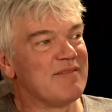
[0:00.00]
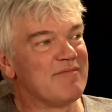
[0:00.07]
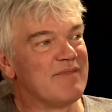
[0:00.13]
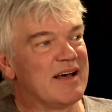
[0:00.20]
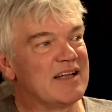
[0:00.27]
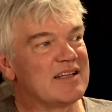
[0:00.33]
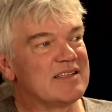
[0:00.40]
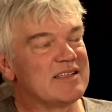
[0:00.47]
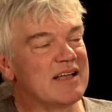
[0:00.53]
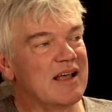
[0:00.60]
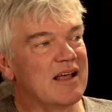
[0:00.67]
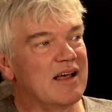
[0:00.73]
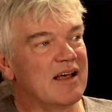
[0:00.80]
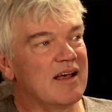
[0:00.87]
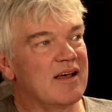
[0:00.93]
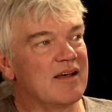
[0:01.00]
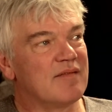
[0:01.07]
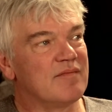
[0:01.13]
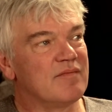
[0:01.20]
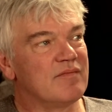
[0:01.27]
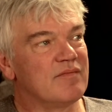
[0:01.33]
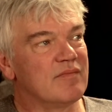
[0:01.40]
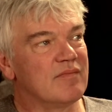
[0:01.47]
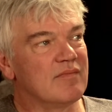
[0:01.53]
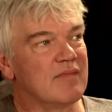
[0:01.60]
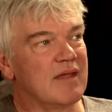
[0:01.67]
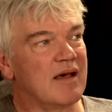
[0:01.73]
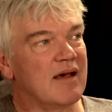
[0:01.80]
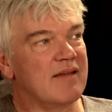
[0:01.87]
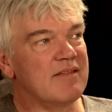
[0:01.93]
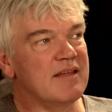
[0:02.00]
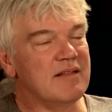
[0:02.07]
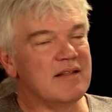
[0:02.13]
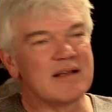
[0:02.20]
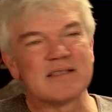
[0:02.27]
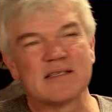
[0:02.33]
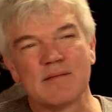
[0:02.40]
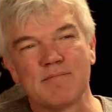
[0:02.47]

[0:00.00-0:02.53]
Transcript: But I think there's